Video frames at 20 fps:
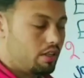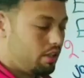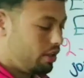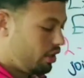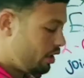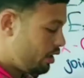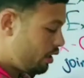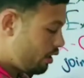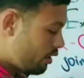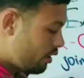
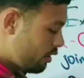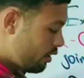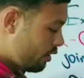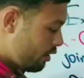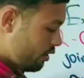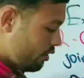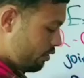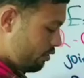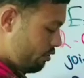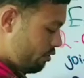Either
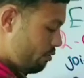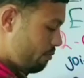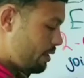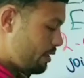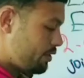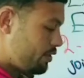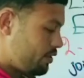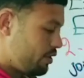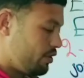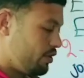you
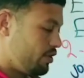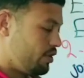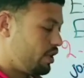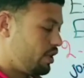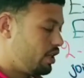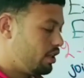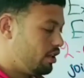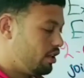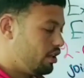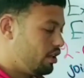must
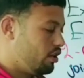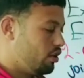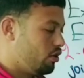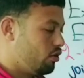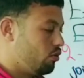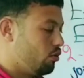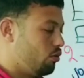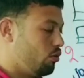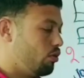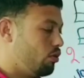study
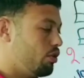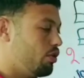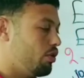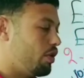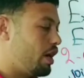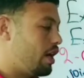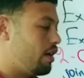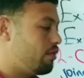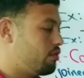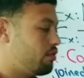or you
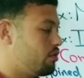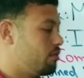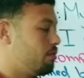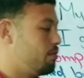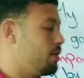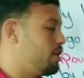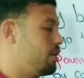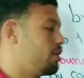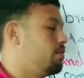have to bear.